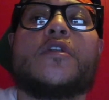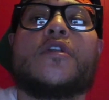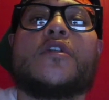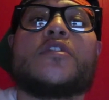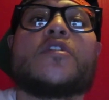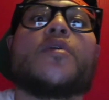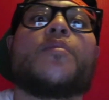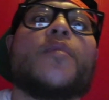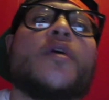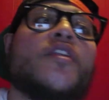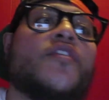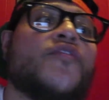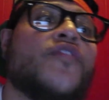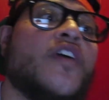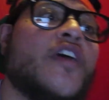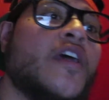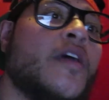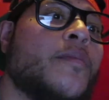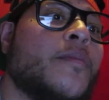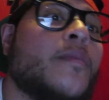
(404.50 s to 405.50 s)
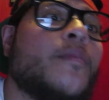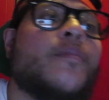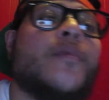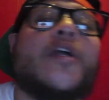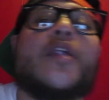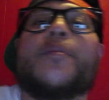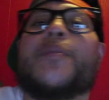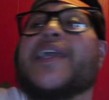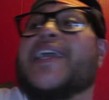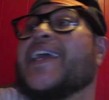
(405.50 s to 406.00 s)
so money fam, I'm
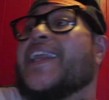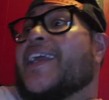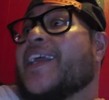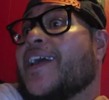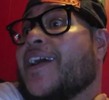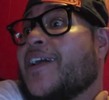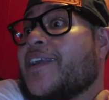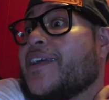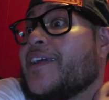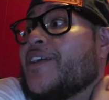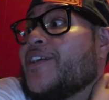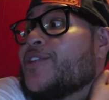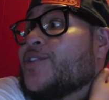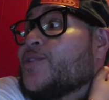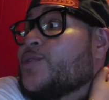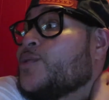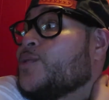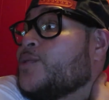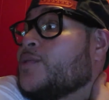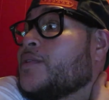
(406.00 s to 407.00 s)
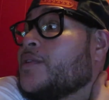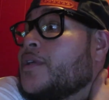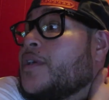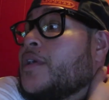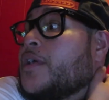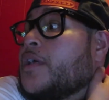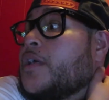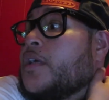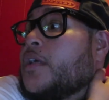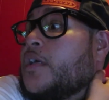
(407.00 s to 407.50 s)
gonna be getting out of here soon.
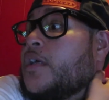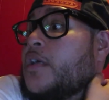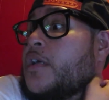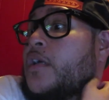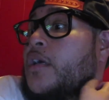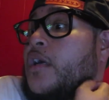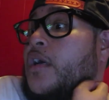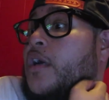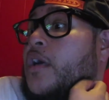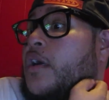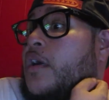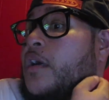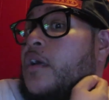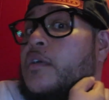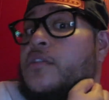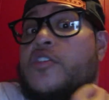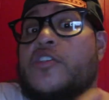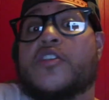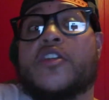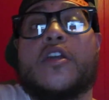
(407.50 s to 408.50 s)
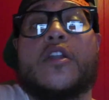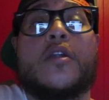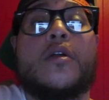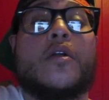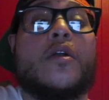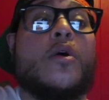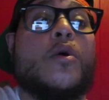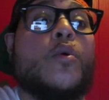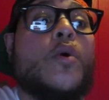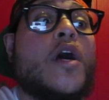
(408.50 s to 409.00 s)
Uh, just gonna
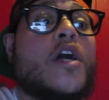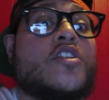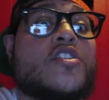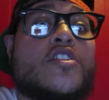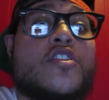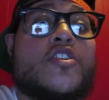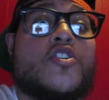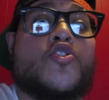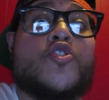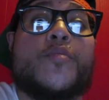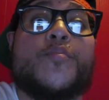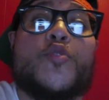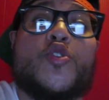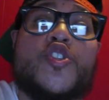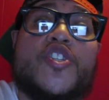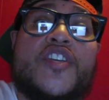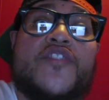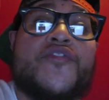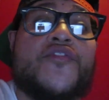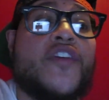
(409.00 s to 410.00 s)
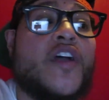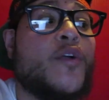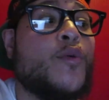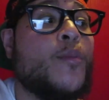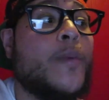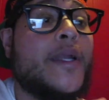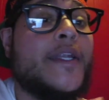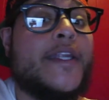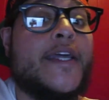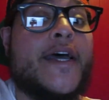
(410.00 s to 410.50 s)
go watch the Triple G fight with
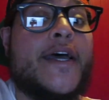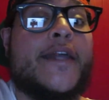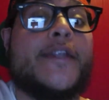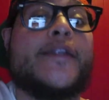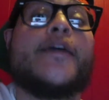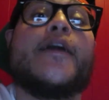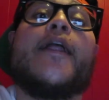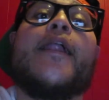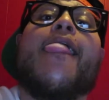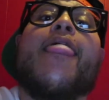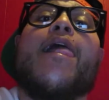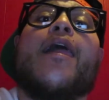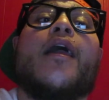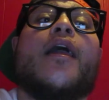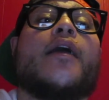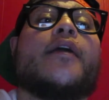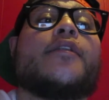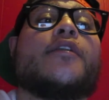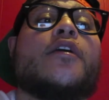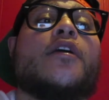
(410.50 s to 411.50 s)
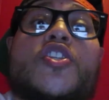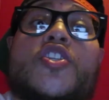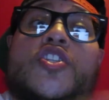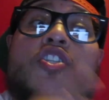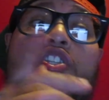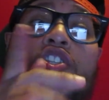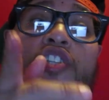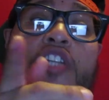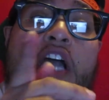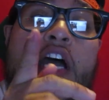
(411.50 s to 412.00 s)
my dad, and uh,
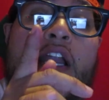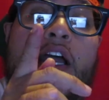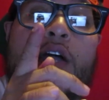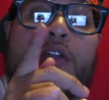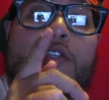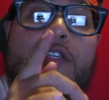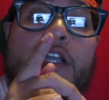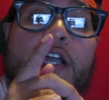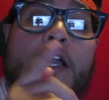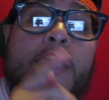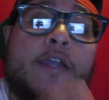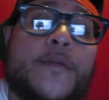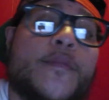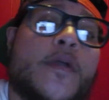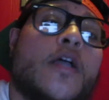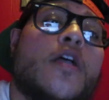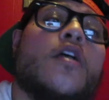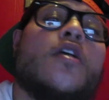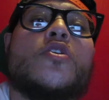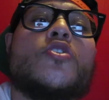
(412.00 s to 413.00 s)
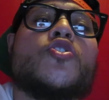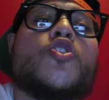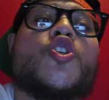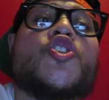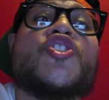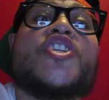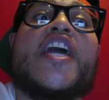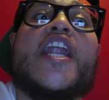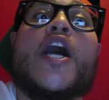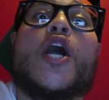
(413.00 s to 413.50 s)
shout out time. So
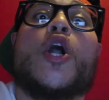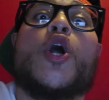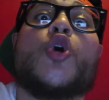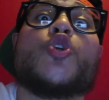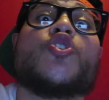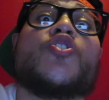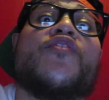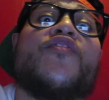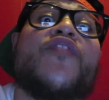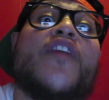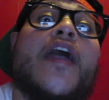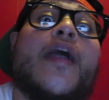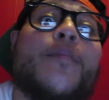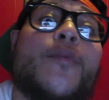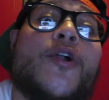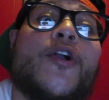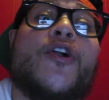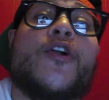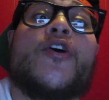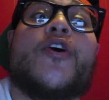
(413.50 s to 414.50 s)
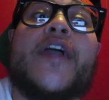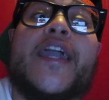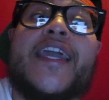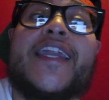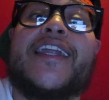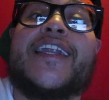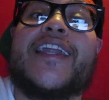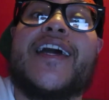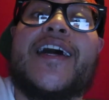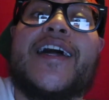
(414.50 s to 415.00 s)
shout out goes to
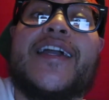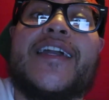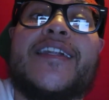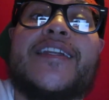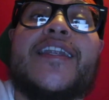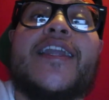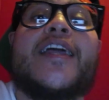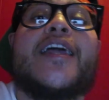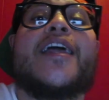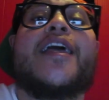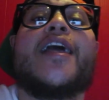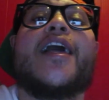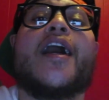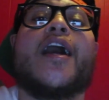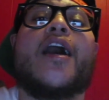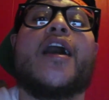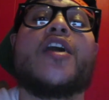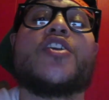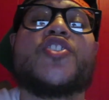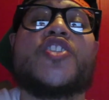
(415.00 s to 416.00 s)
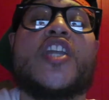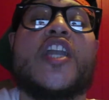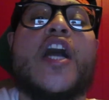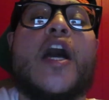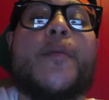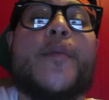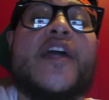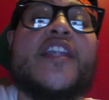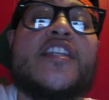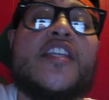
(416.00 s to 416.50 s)
VamGirl89. Uh, she
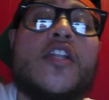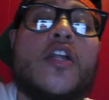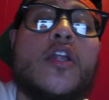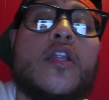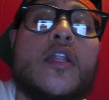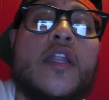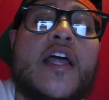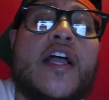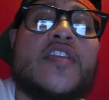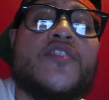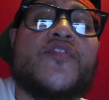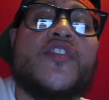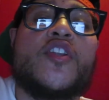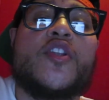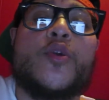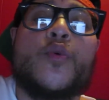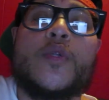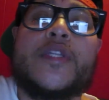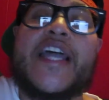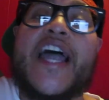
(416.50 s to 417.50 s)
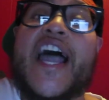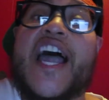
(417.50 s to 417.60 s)
commented on the last video with the